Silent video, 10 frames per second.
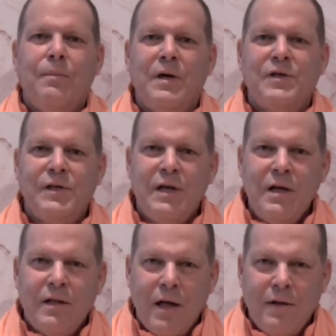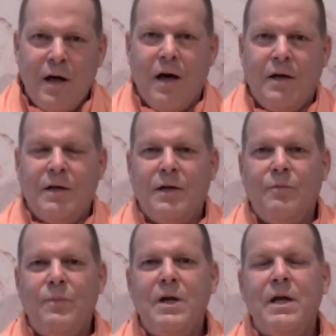pasidana,
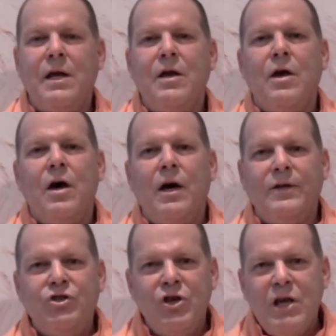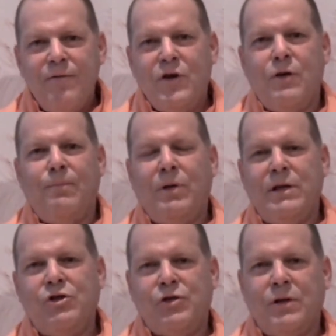meaning achieve
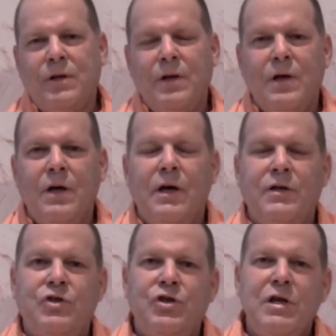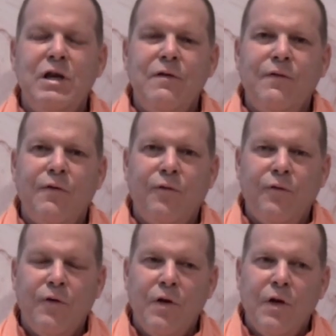completion,
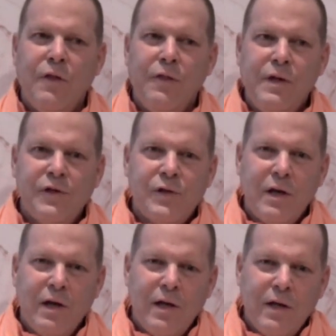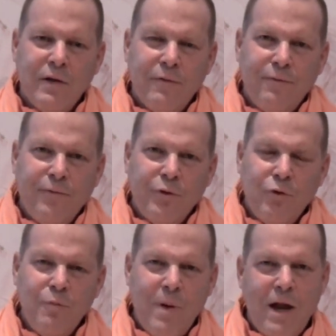achieve this
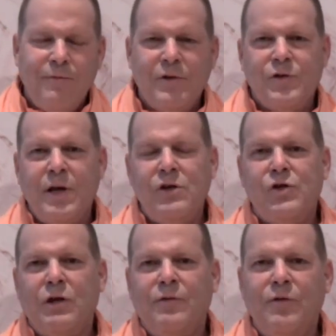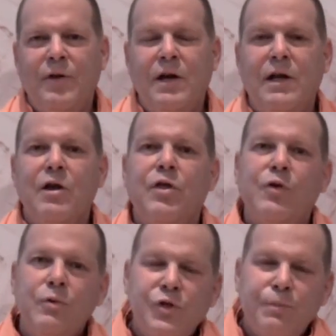full manifestation of divinity
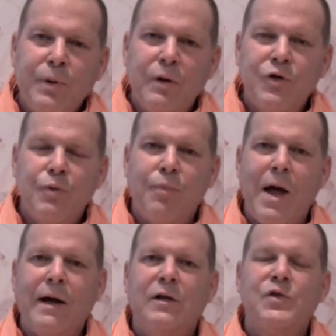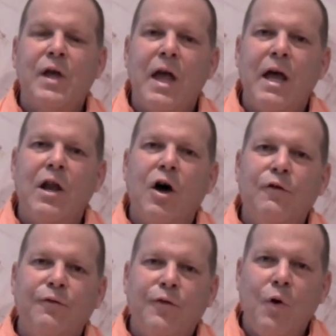through spiritual practice and
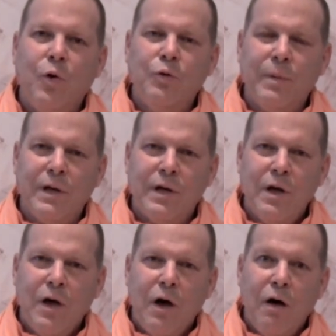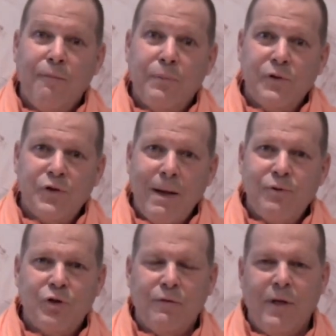unfoldment of
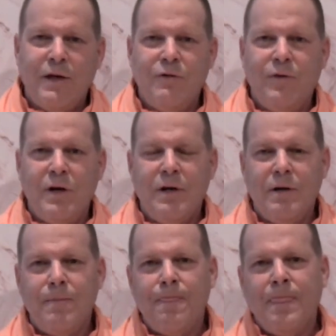perception of that divinity.